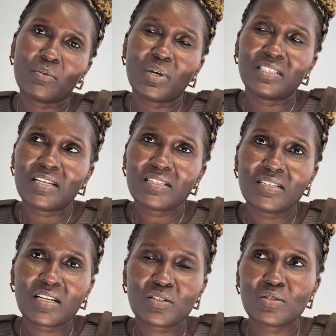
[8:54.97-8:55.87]
We are just
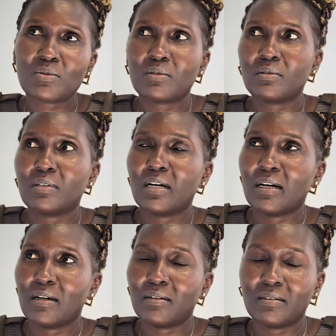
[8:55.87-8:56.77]
next to
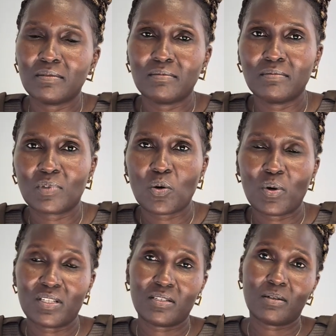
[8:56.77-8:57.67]

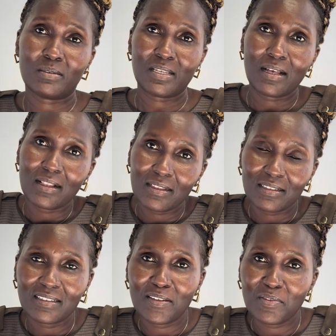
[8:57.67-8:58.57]
Quest Hotel,
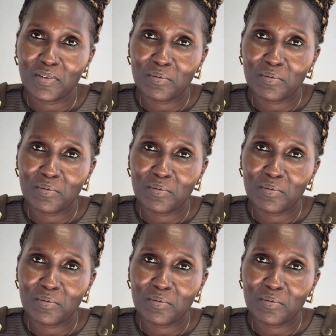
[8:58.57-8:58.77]
if you